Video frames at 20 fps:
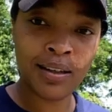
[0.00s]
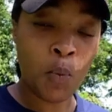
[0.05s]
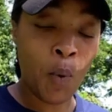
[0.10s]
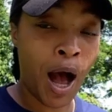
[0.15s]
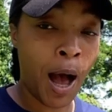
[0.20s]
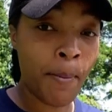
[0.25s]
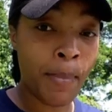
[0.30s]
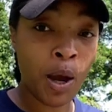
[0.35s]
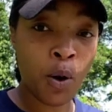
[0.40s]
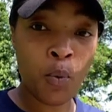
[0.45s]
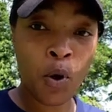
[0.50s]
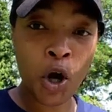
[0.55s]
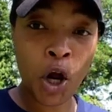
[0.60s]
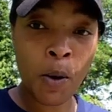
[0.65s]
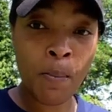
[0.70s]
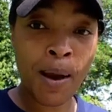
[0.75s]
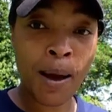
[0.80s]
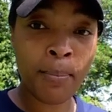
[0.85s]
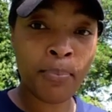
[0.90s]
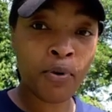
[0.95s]
While I'm at work
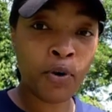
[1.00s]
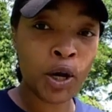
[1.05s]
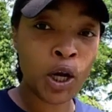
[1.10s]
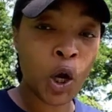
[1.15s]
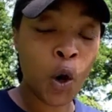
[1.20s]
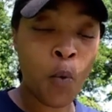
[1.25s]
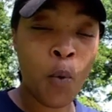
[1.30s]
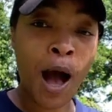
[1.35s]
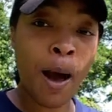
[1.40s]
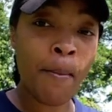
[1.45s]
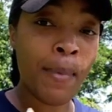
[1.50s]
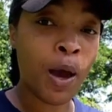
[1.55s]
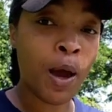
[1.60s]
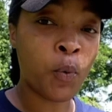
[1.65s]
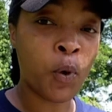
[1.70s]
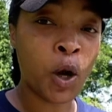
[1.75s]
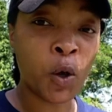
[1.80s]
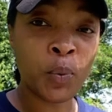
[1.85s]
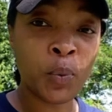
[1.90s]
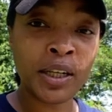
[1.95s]
on my break or while I'm at
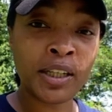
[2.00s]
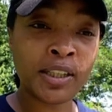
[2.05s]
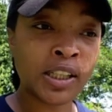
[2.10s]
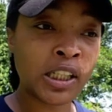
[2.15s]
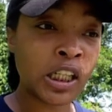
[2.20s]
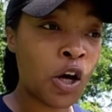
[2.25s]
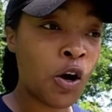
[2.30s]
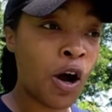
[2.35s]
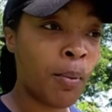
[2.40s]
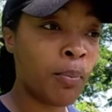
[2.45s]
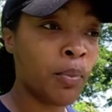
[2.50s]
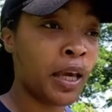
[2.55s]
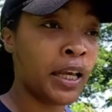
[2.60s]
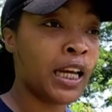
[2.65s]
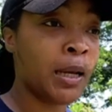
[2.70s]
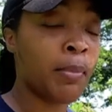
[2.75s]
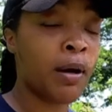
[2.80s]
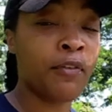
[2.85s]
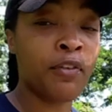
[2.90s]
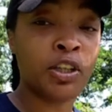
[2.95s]
work when it's slow, I'm
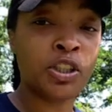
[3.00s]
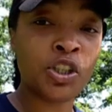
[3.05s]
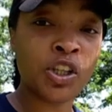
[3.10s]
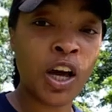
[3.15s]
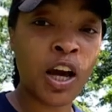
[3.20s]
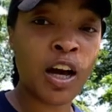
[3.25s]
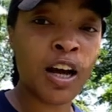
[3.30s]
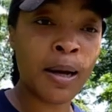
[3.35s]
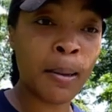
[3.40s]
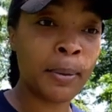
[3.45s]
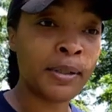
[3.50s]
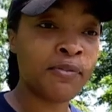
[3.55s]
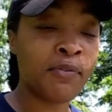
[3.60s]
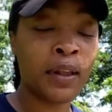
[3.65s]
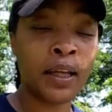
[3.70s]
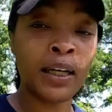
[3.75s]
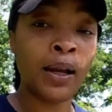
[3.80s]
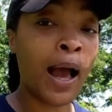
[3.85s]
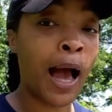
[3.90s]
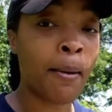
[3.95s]
looking up other jobs,
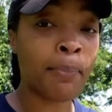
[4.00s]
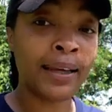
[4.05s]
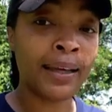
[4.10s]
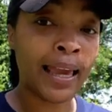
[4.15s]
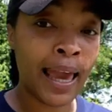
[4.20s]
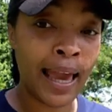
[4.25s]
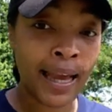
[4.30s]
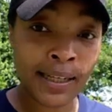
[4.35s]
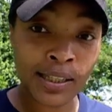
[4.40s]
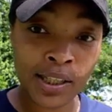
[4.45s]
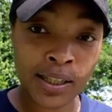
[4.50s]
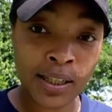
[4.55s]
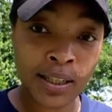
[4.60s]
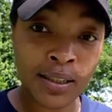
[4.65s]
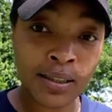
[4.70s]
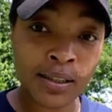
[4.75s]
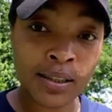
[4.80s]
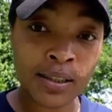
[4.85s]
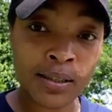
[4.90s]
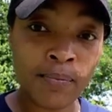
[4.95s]
filling out
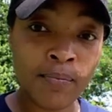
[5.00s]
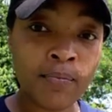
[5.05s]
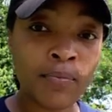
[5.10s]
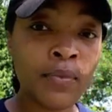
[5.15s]
applications.